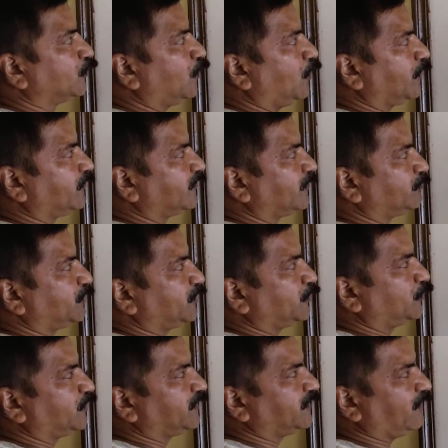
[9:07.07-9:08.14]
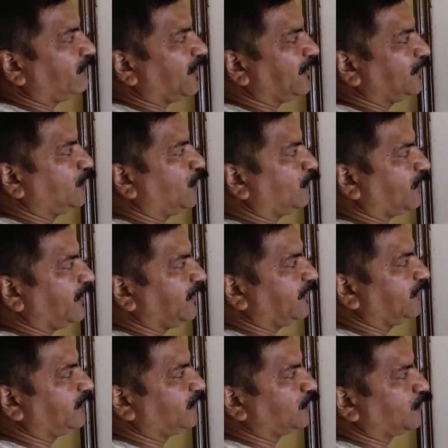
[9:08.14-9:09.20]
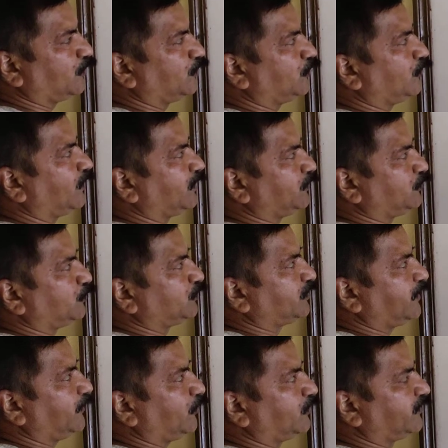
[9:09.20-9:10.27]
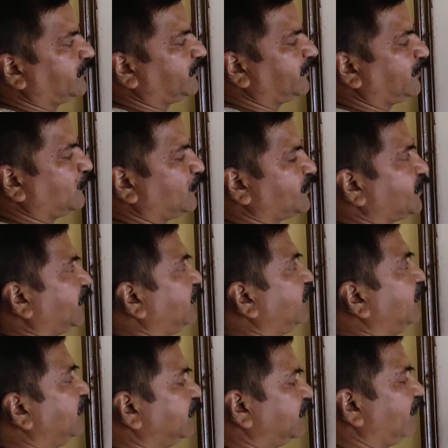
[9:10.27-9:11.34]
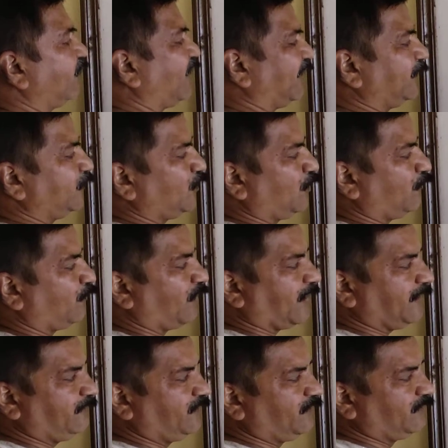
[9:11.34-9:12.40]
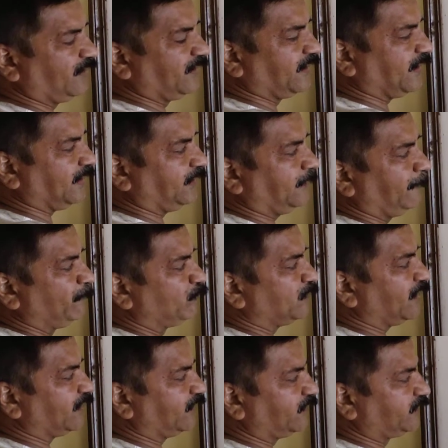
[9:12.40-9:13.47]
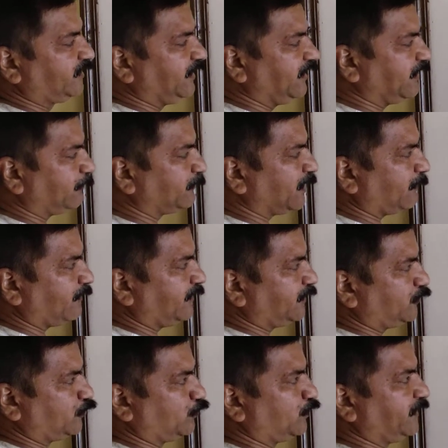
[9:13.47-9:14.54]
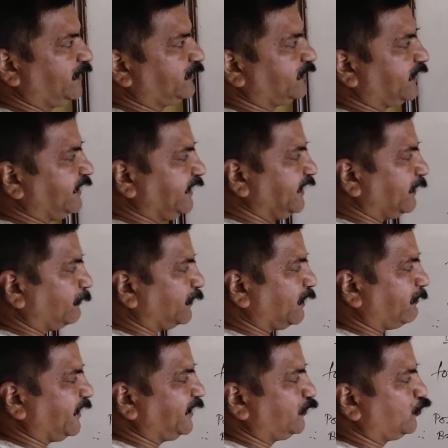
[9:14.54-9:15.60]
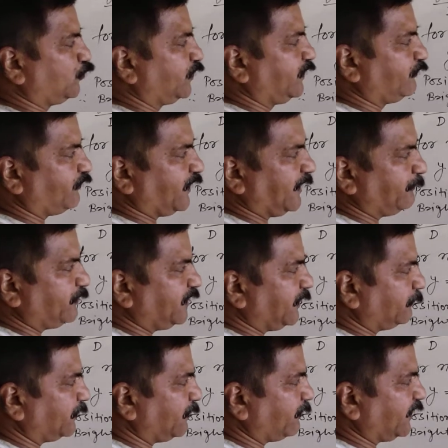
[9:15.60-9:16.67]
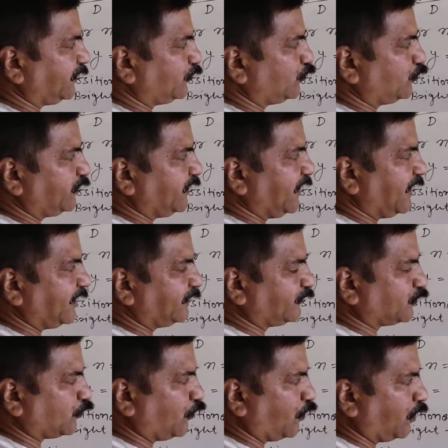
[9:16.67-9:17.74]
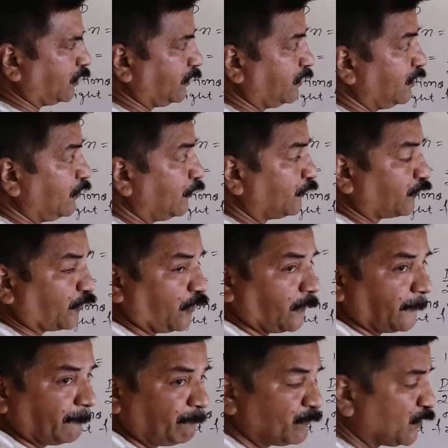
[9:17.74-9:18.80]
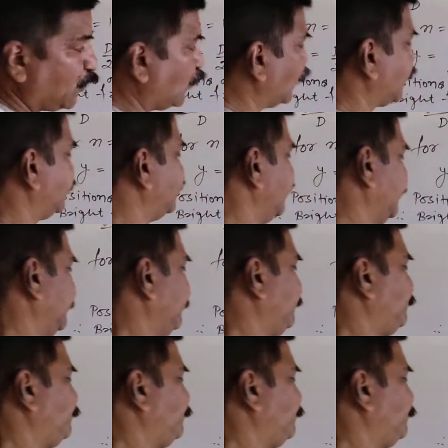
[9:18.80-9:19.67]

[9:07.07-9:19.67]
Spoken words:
So on substituting the value of n is equal to 1, 2, 3 on this equation, the value of y we will get, that is d lambda by 2d, 3d lambda by 2d, 5d lambda by 2d and so on from origin.